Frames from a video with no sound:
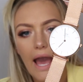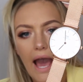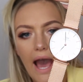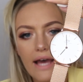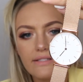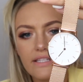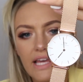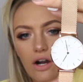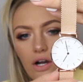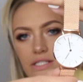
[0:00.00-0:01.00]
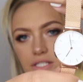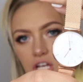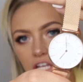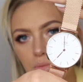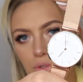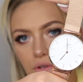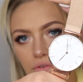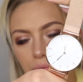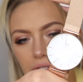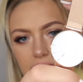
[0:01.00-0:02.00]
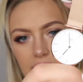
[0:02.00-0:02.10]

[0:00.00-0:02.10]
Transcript: and they are interchangeable, so if you want